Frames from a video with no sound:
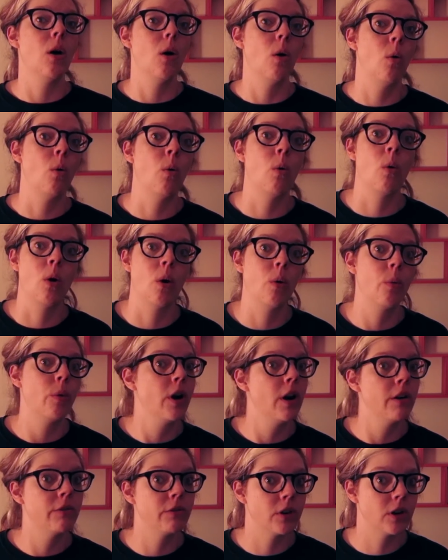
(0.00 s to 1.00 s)
or
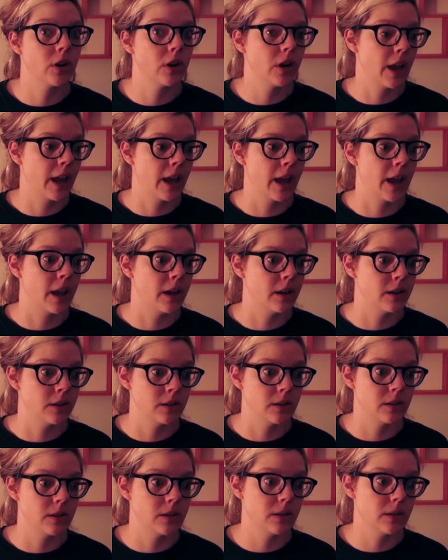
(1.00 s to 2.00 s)
wherever.
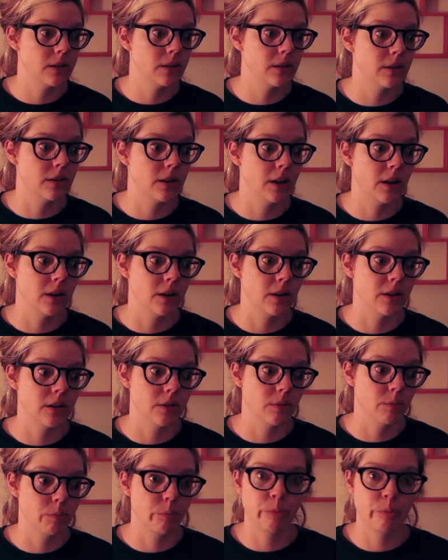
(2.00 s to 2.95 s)
And they're